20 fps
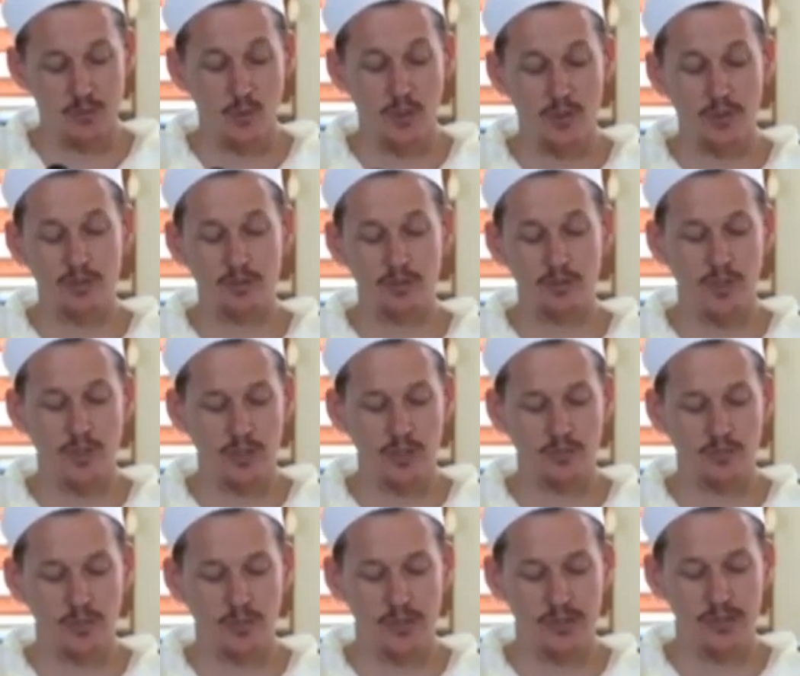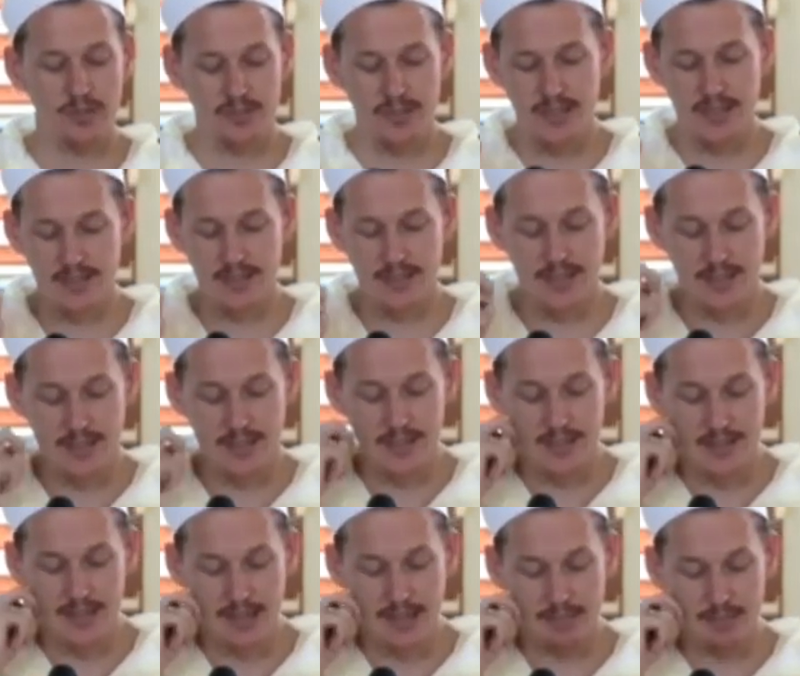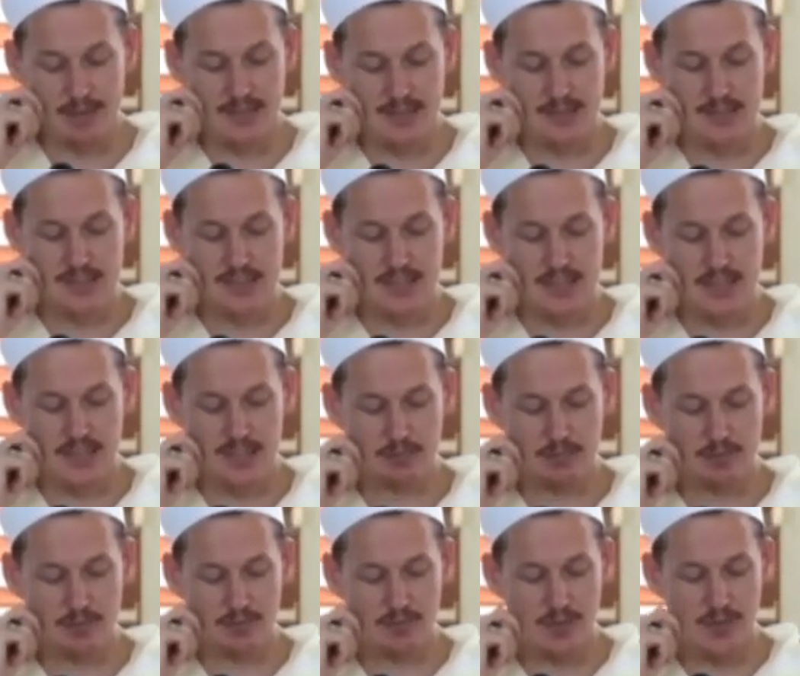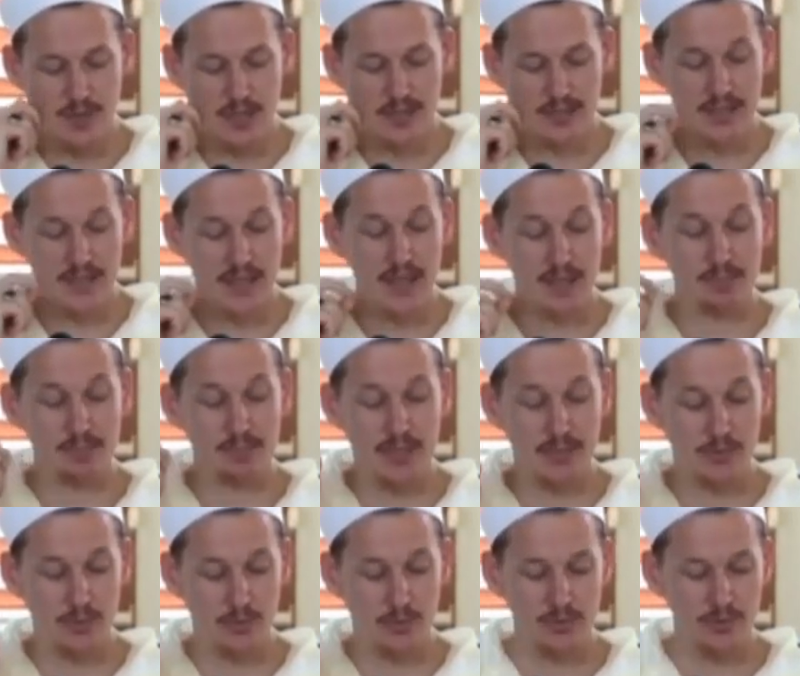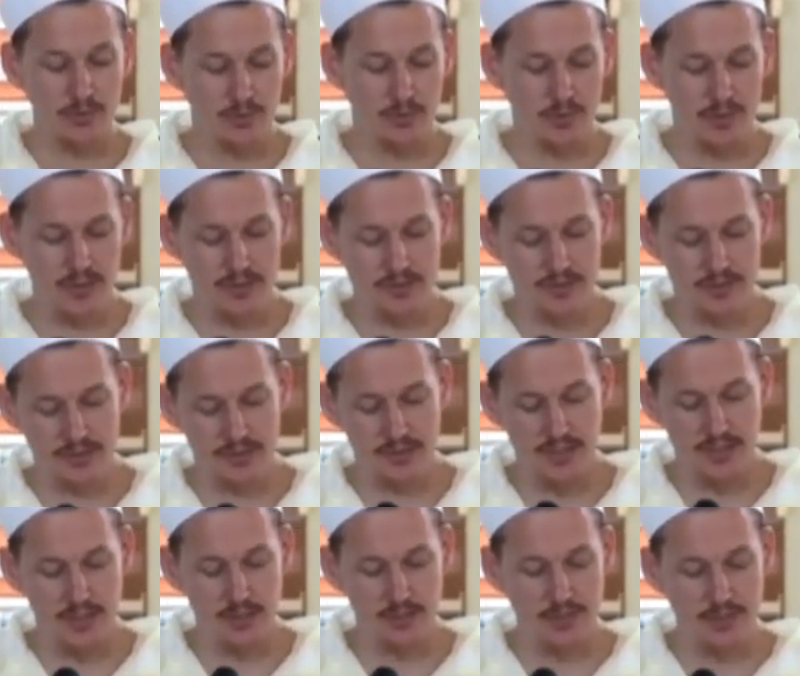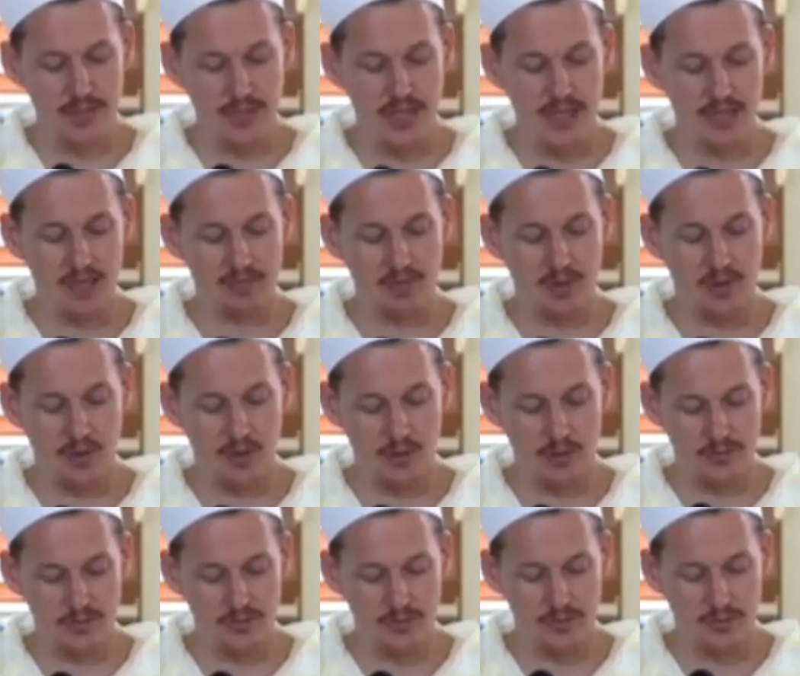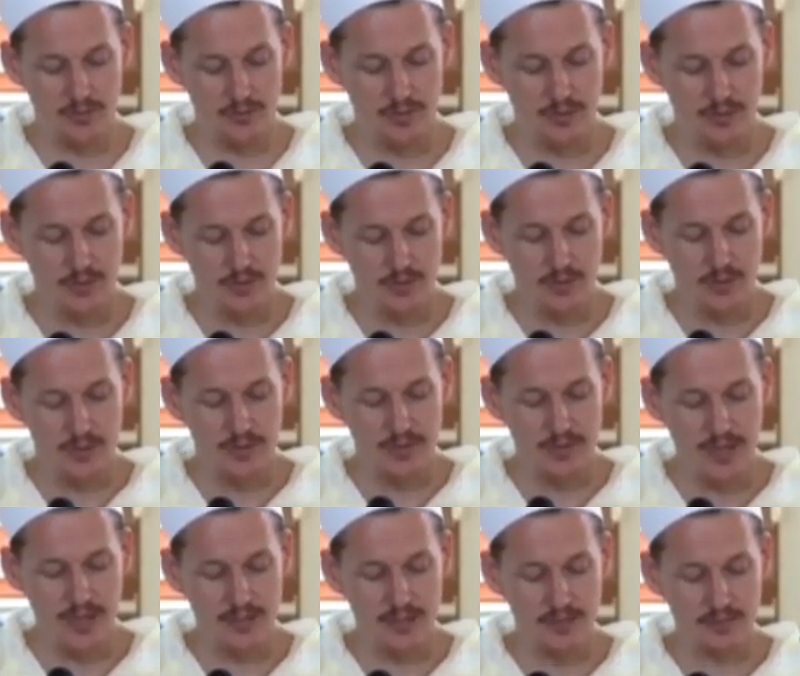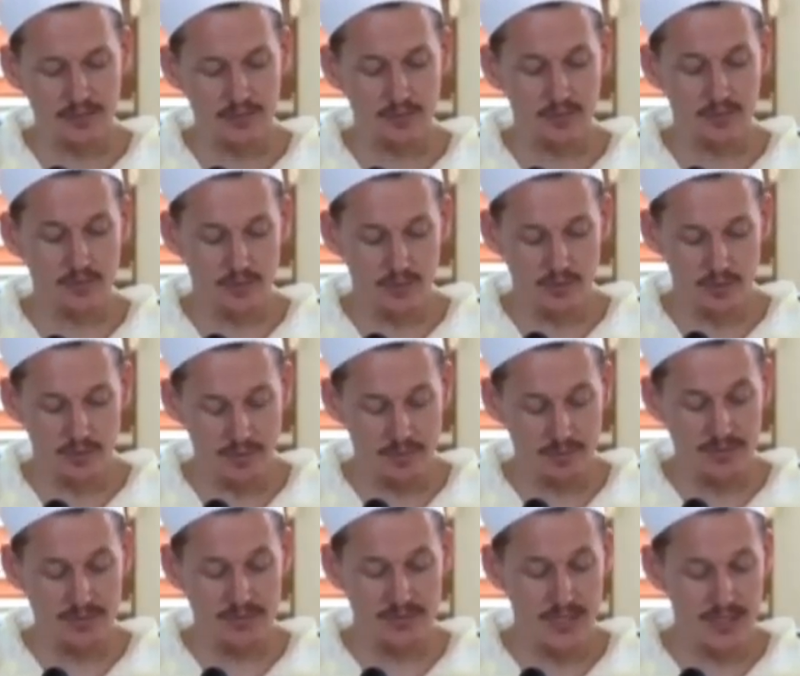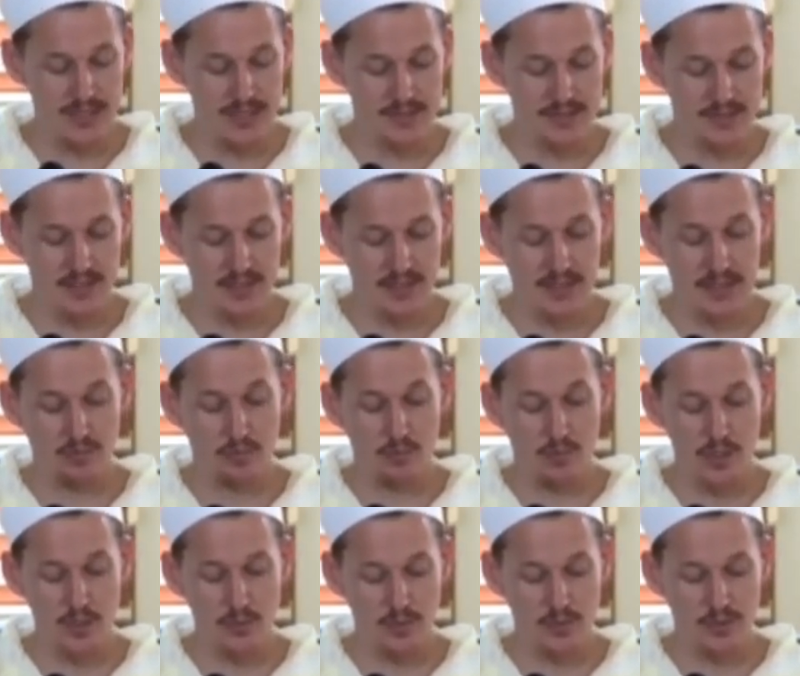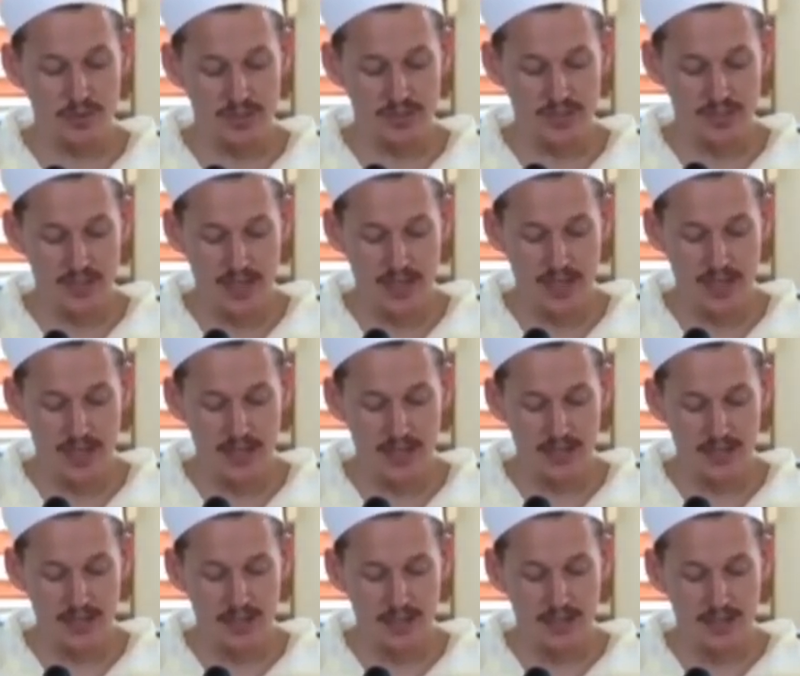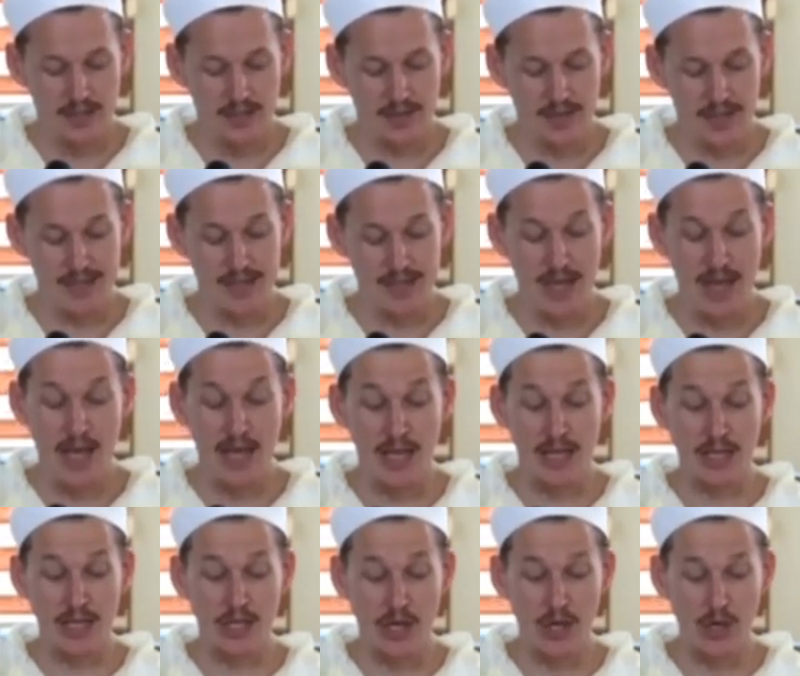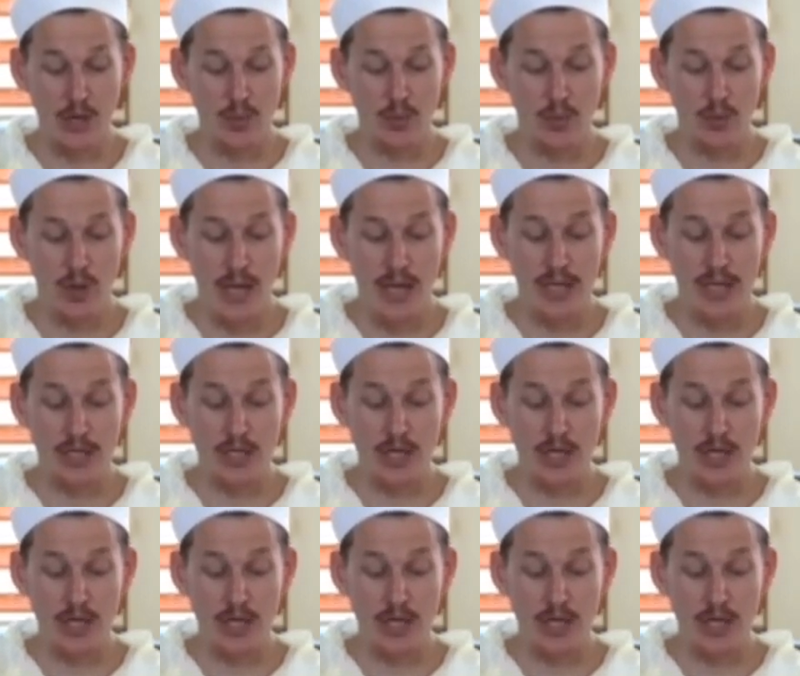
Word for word: death, what do you long for? And he said, that I might see him before I die, be it only for an instant, yani, with the eye of the heart. That, so Imam al-Ghazali is saying, if one were to say that I know